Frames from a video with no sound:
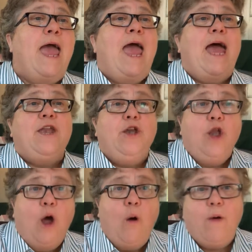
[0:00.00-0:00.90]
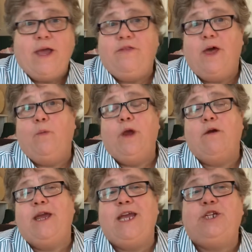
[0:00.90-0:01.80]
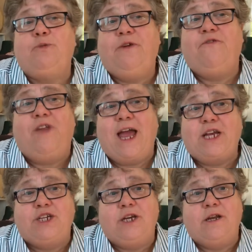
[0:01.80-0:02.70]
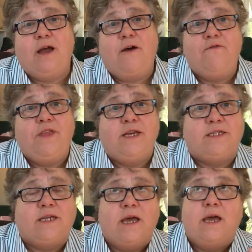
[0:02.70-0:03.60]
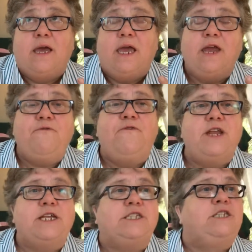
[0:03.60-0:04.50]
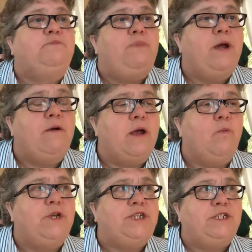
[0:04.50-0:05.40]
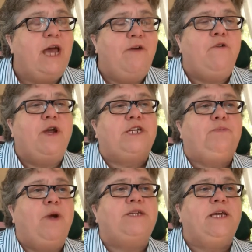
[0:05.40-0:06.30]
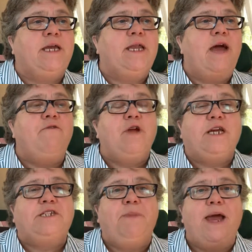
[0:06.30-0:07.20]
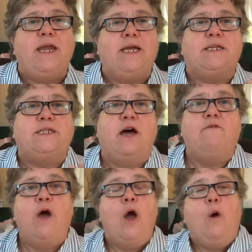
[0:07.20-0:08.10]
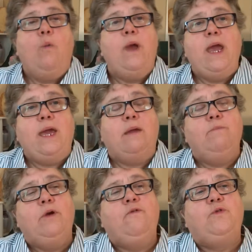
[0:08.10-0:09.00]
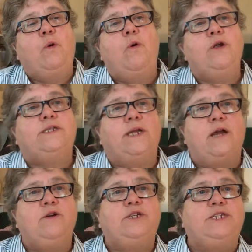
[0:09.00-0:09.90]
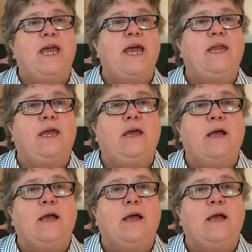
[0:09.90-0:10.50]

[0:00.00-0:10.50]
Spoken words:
And knowing that we are each a reflection of this infinite spirit, which is ever expressing and ever expanding itself, we can move towards an understanding